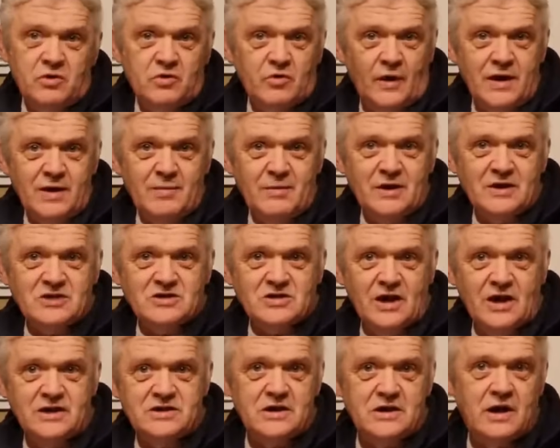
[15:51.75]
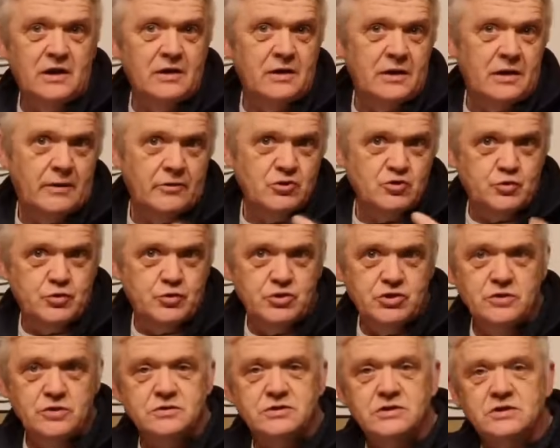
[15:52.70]
20 minutes later I was
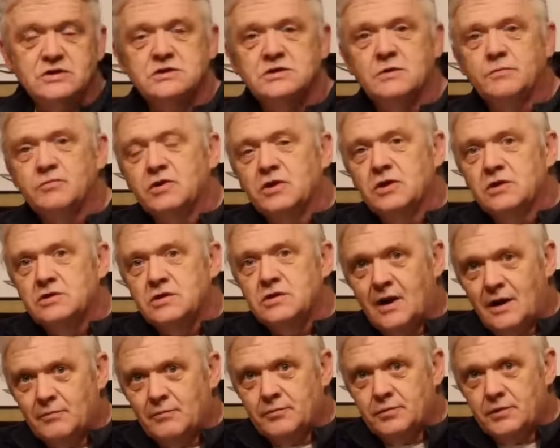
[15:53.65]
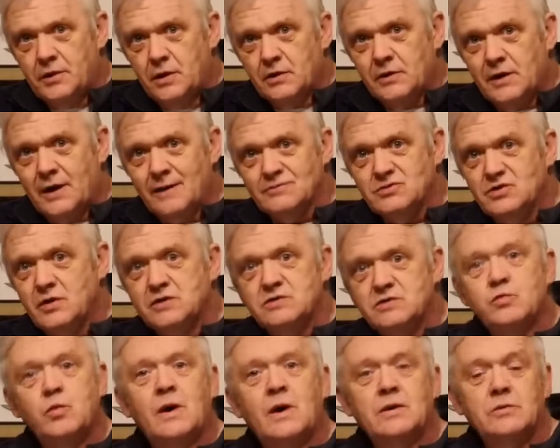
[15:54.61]
producing something in that program, so
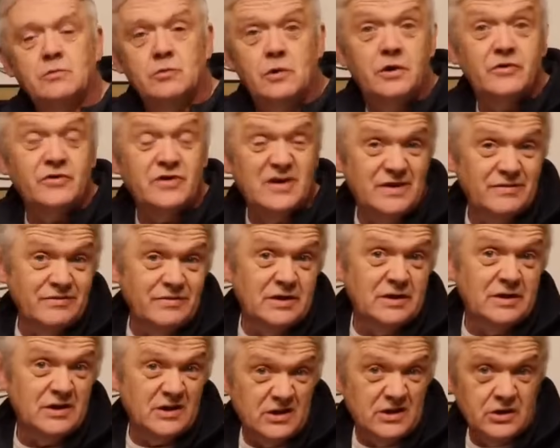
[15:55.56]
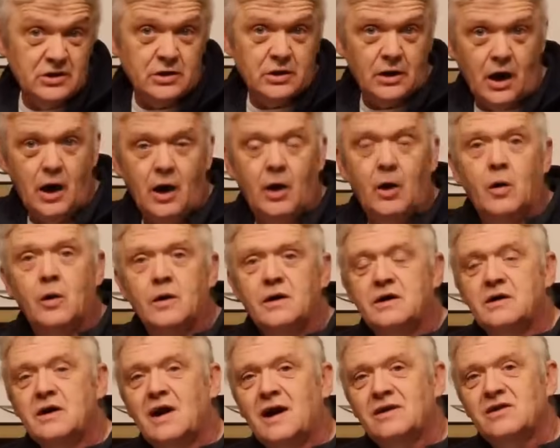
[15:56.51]
it's well worth giving it a go
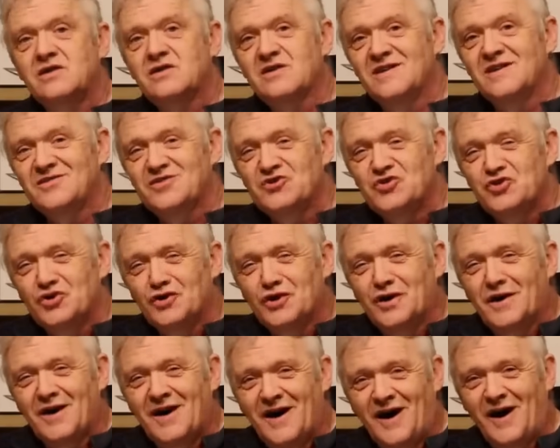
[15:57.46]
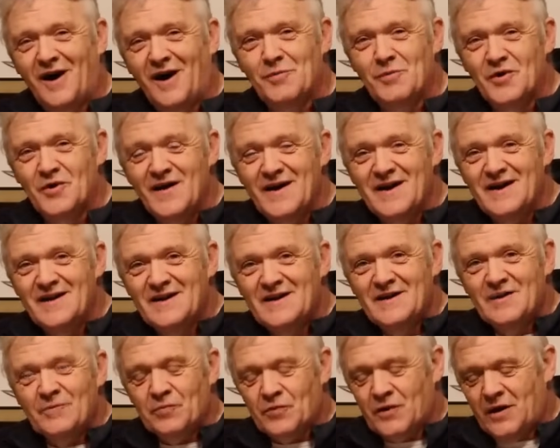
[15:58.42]
and adding it to your armory.
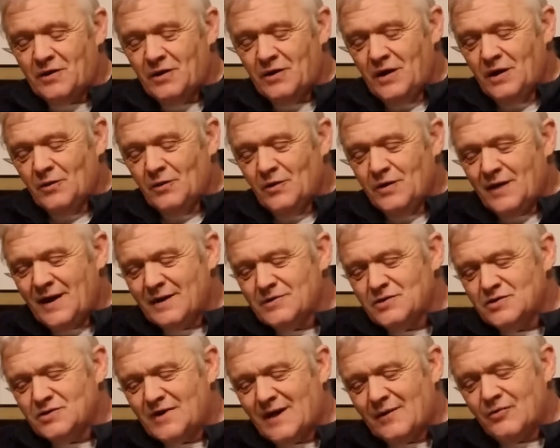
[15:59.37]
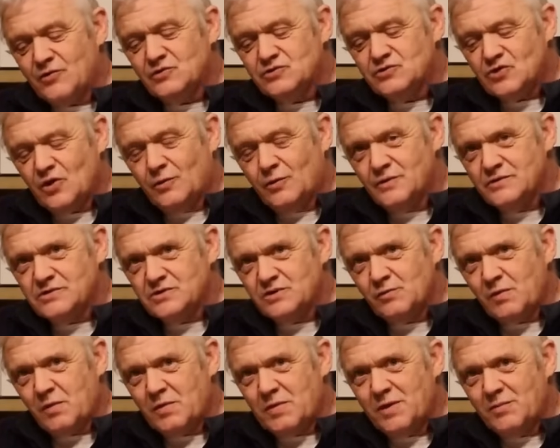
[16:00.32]
Now, without a doubt there's always
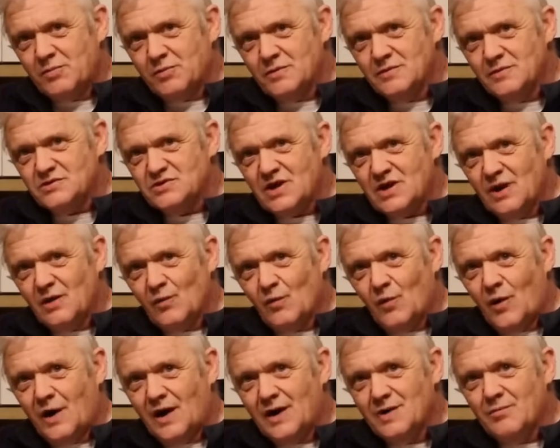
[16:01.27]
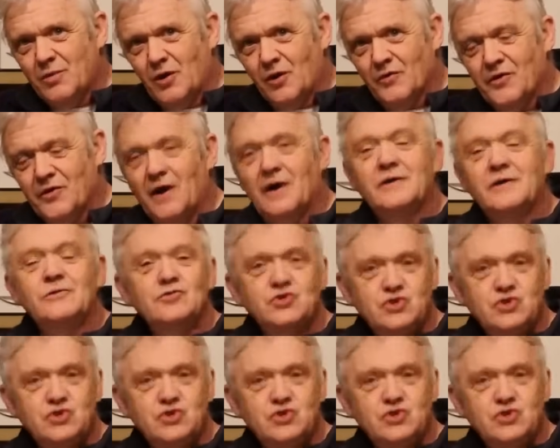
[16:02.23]
going to be people who say, why bother,